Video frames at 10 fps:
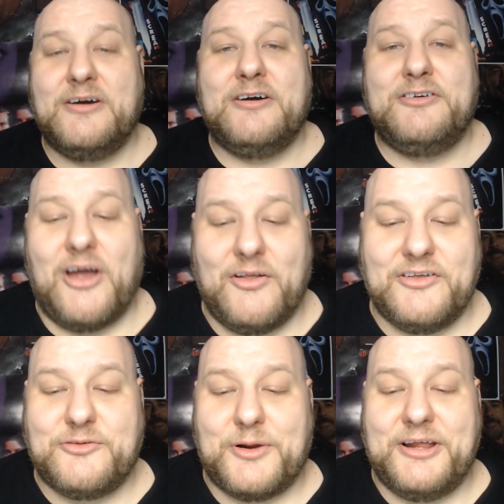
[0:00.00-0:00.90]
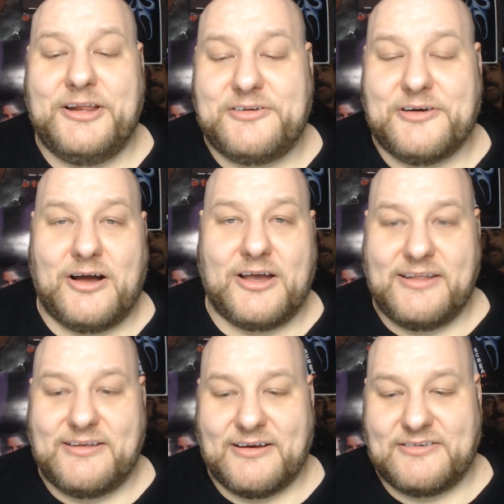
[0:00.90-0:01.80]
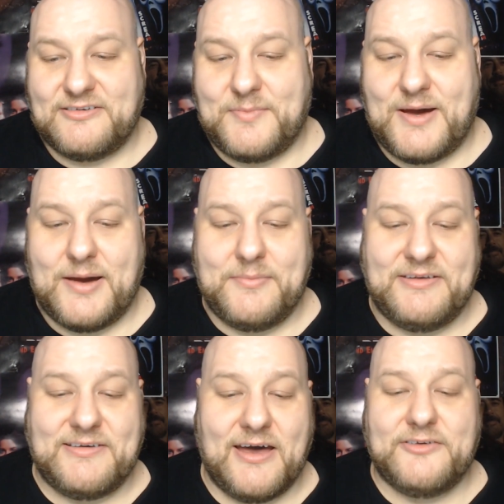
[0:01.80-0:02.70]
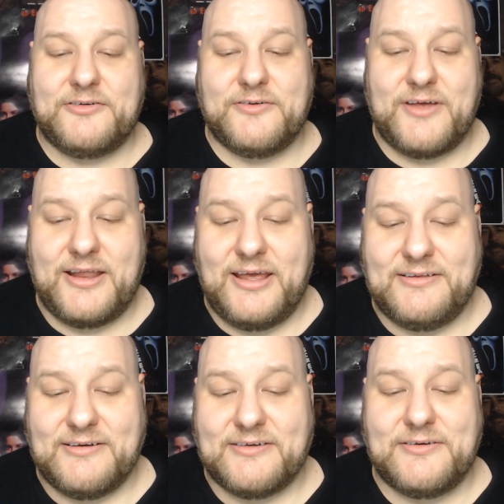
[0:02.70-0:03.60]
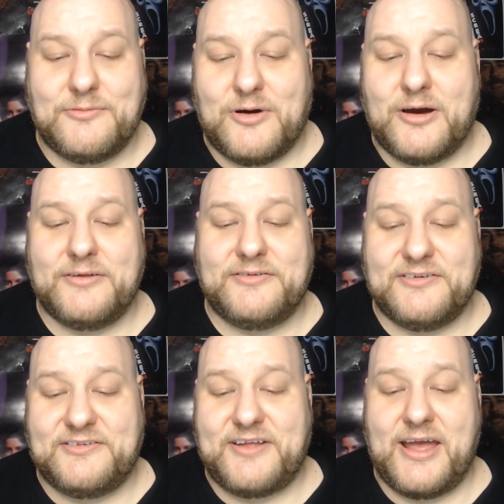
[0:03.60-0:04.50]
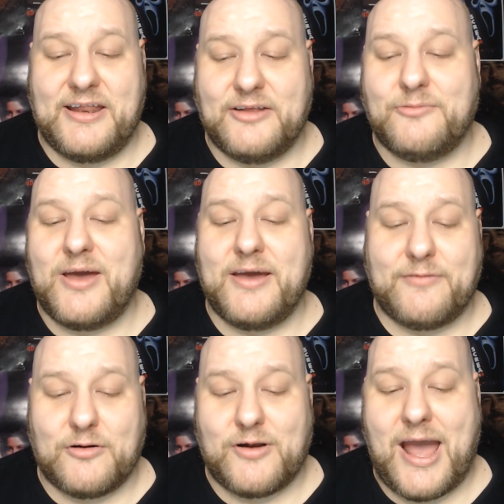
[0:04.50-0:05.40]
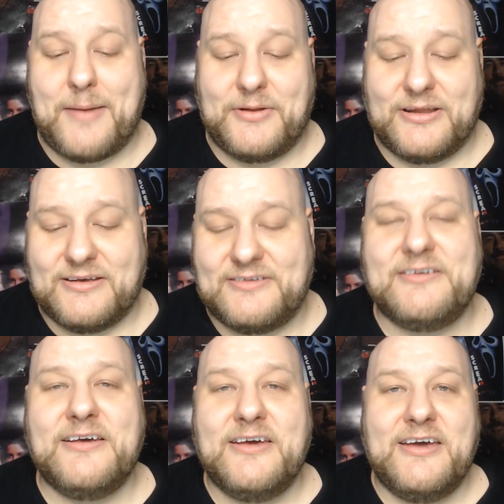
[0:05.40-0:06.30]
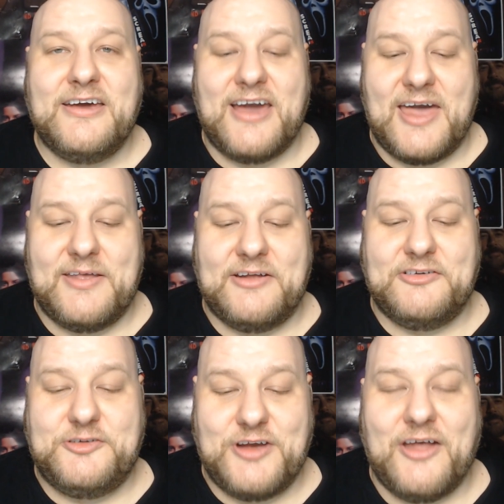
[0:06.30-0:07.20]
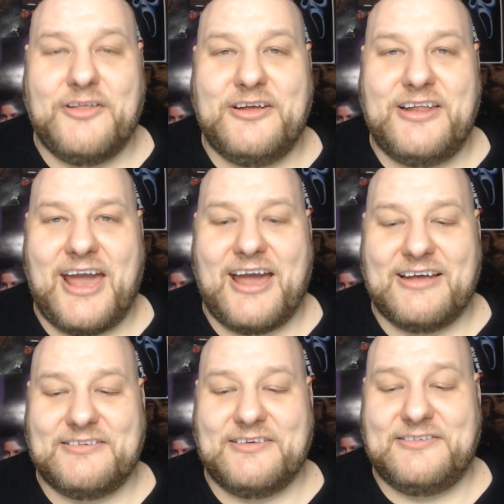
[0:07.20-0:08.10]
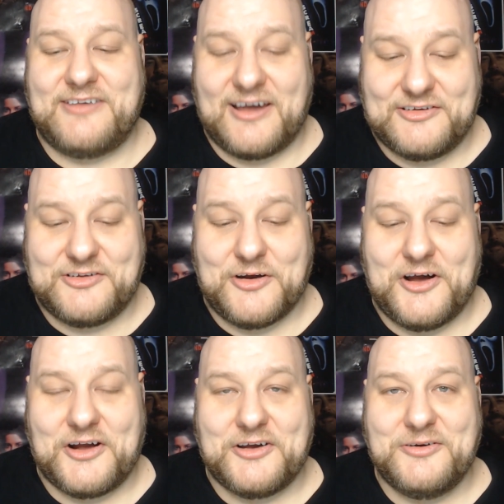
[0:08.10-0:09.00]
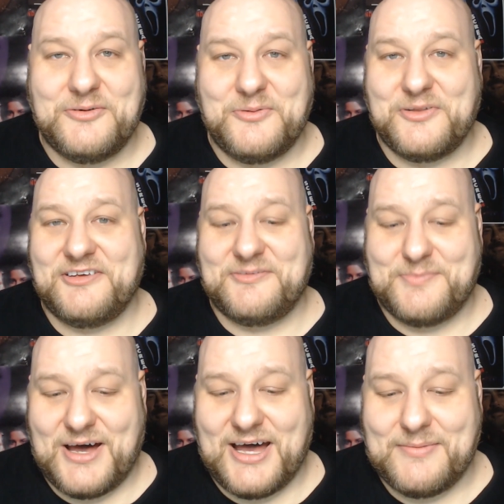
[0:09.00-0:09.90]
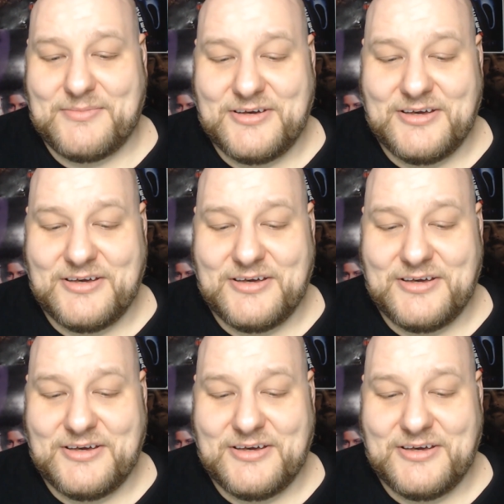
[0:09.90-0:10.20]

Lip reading: Sheldon's ready to talk. He tells his mom. He tells her that he doesn't want to stand in the way of her happiness. And then Sheldon has the sex talk with his mom.